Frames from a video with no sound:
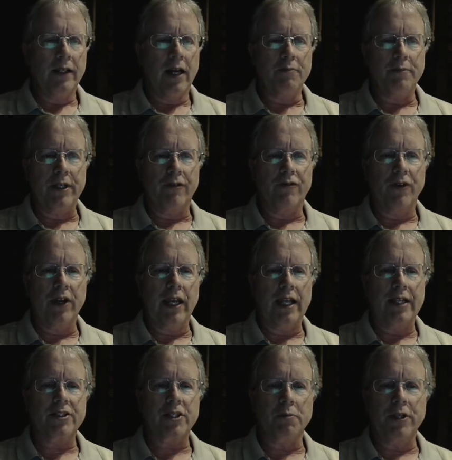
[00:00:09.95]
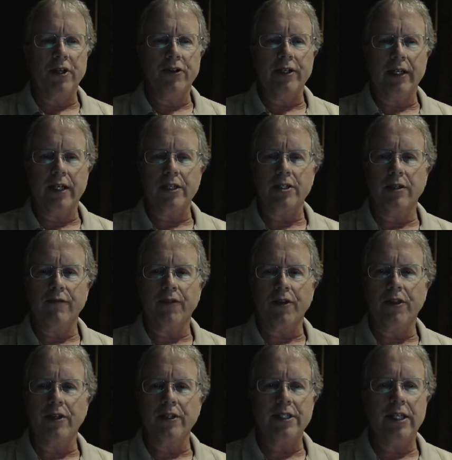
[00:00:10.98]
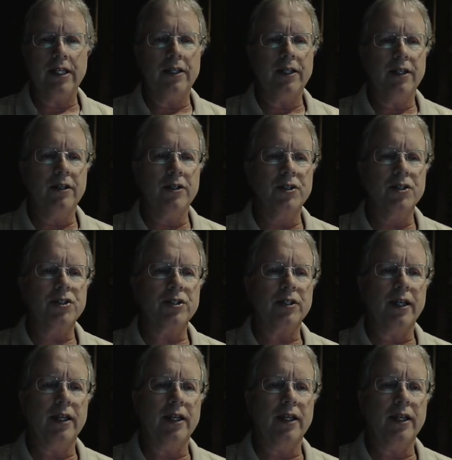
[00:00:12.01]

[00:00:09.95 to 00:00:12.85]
I've been a freelance computer technician for 13 years